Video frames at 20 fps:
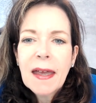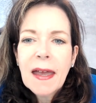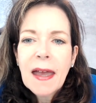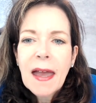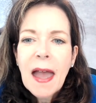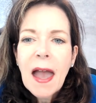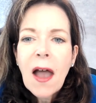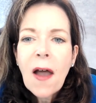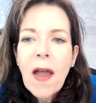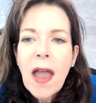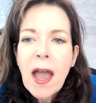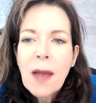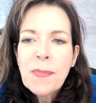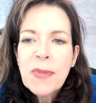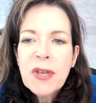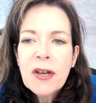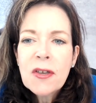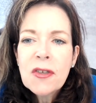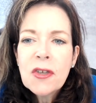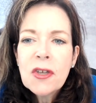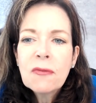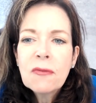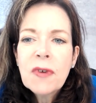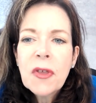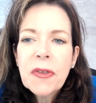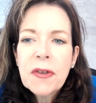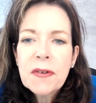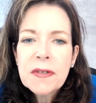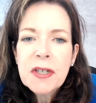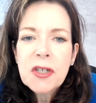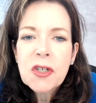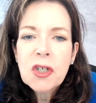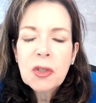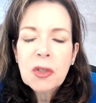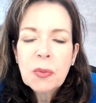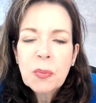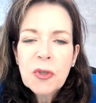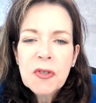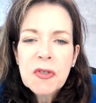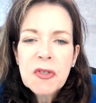How happy are you with your digital
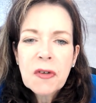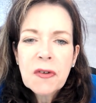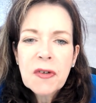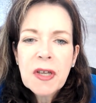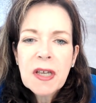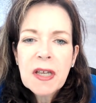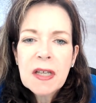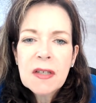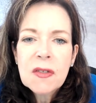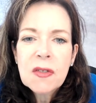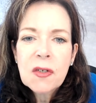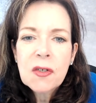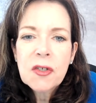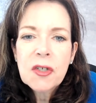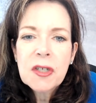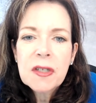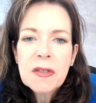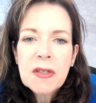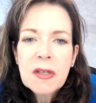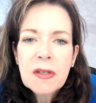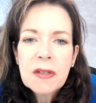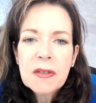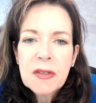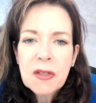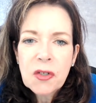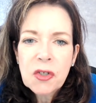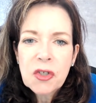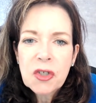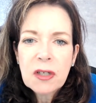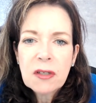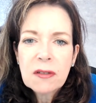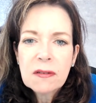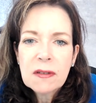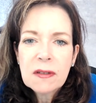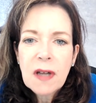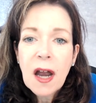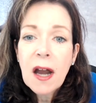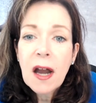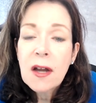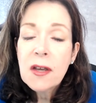persona in search and social?
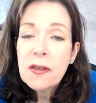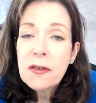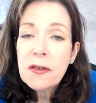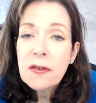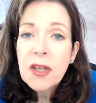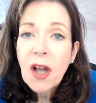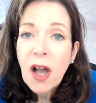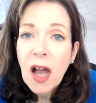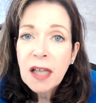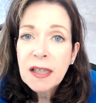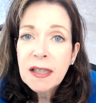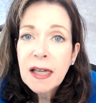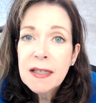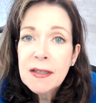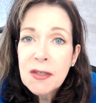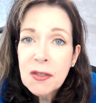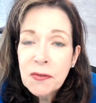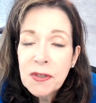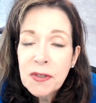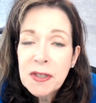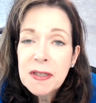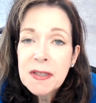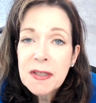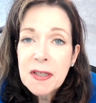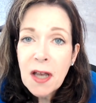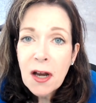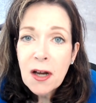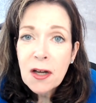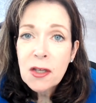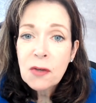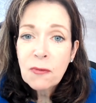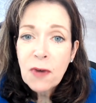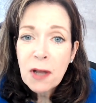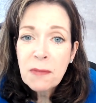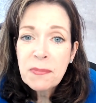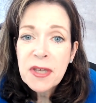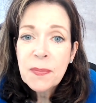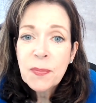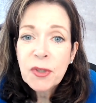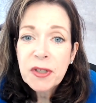Are you the online screen star you want
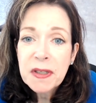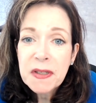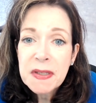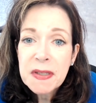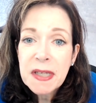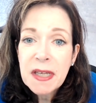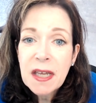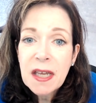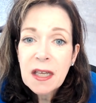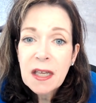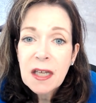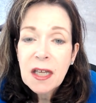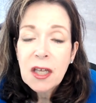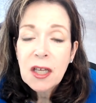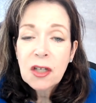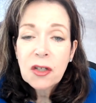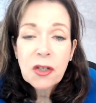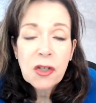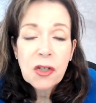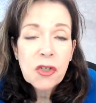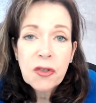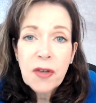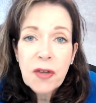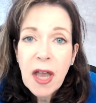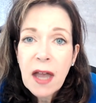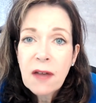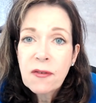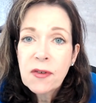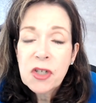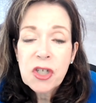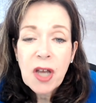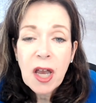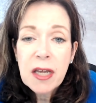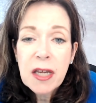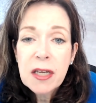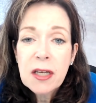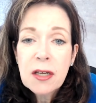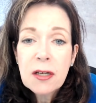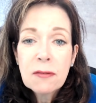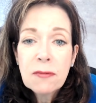people to see? Could you have a
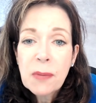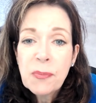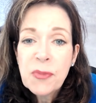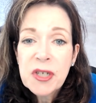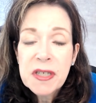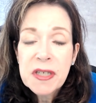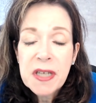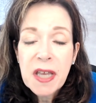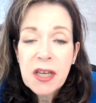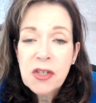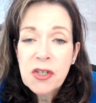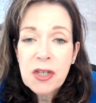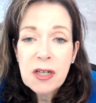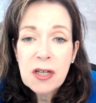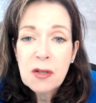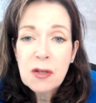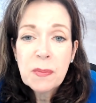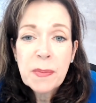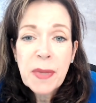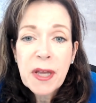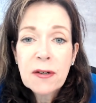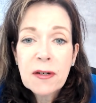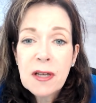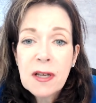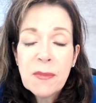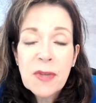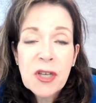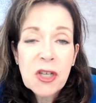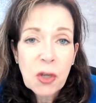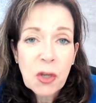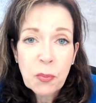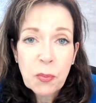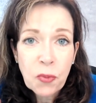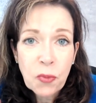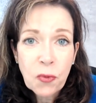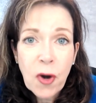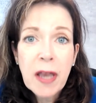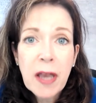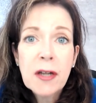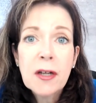shinier reputation and a better image, a
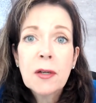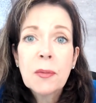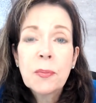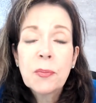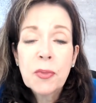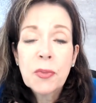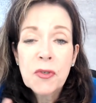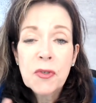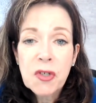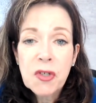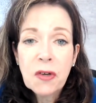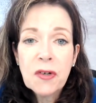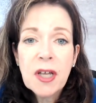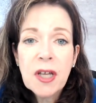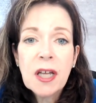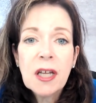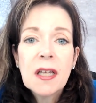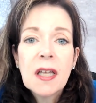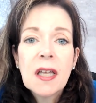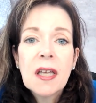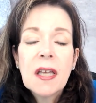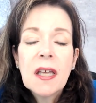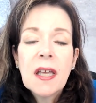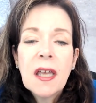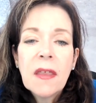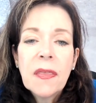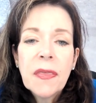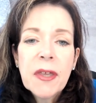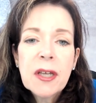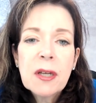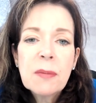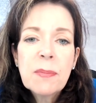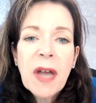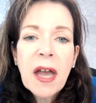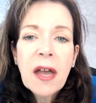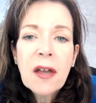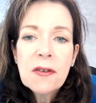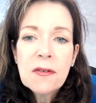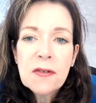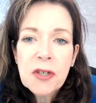brighter persona? Think
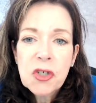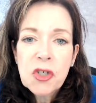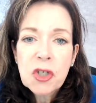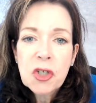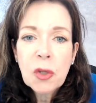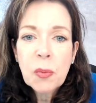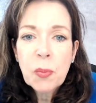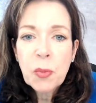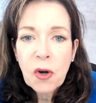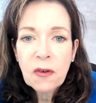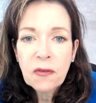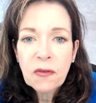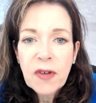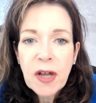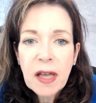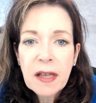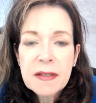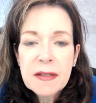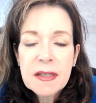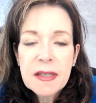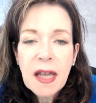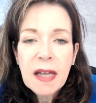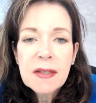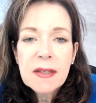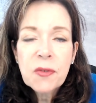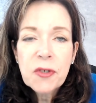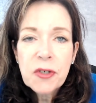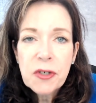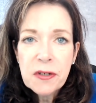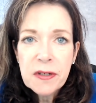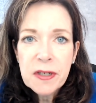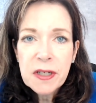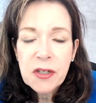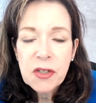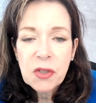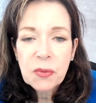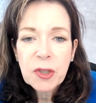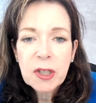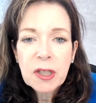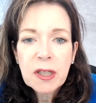about your digital profiles. That's what you need
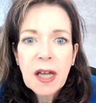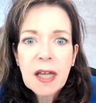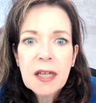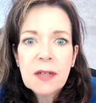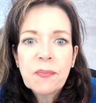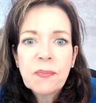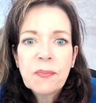to work on.